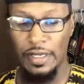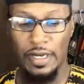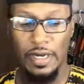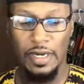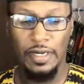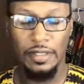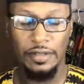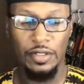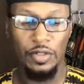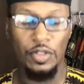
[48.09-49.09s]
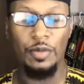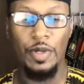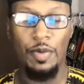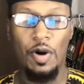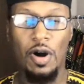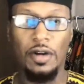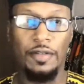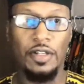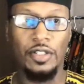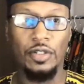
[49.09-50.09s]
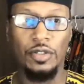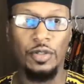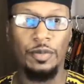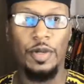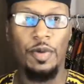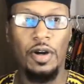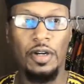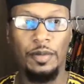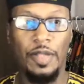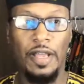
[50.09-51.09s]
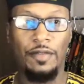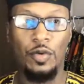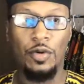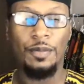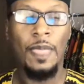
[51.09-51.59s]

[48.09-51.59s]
you know, you can be a part of our show, you can be a part of the platform.